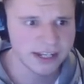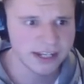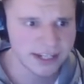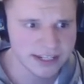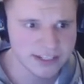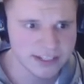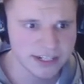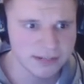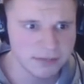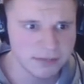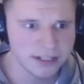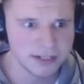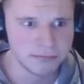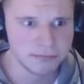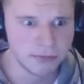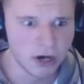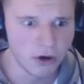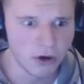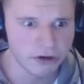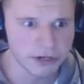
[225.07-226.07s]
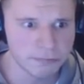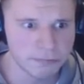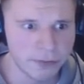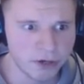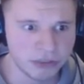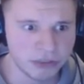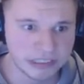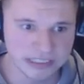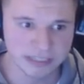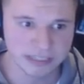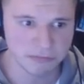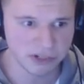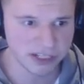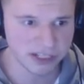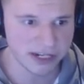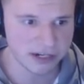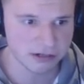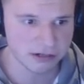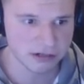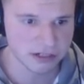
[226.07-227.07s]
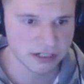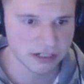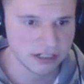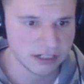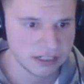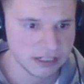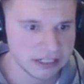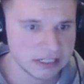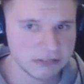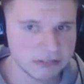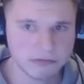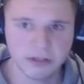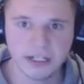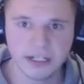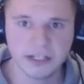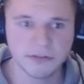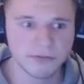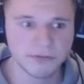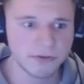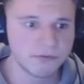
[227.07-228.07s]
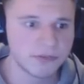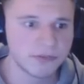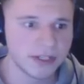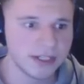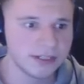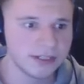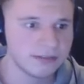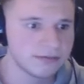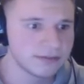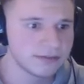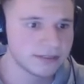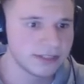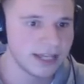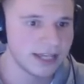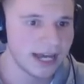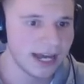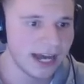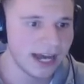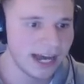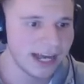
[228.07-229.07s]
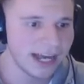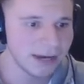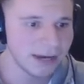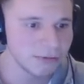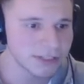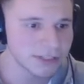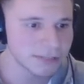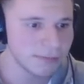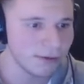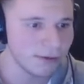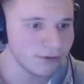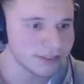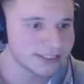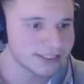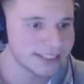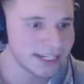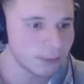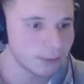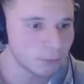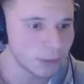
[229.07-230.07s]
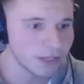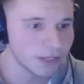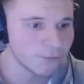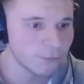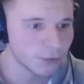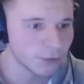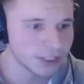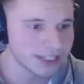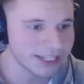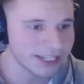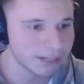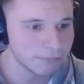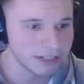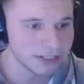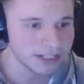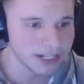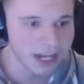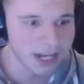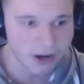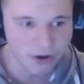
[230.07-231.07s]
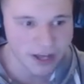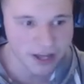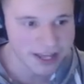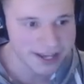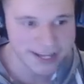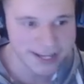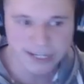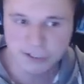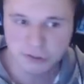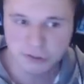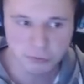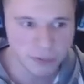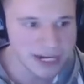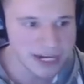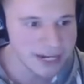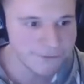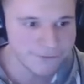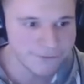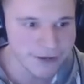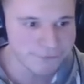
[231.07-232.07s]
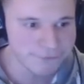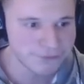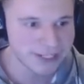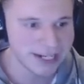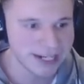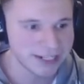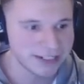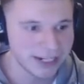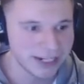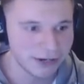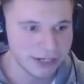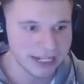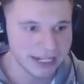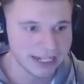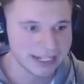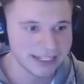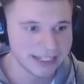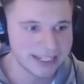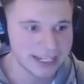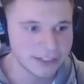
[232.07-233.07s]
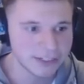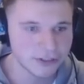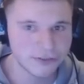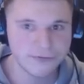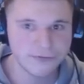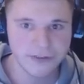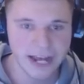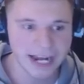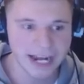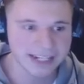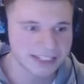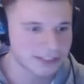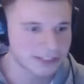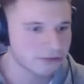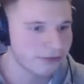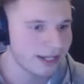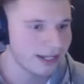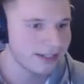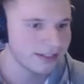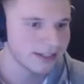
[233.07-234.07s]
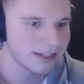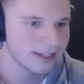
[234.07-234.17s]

It's gonna be the motorboat simulator 2015. Yeah, I was about to say 2014, but no, it is 2015, Tony. Get your facts straight.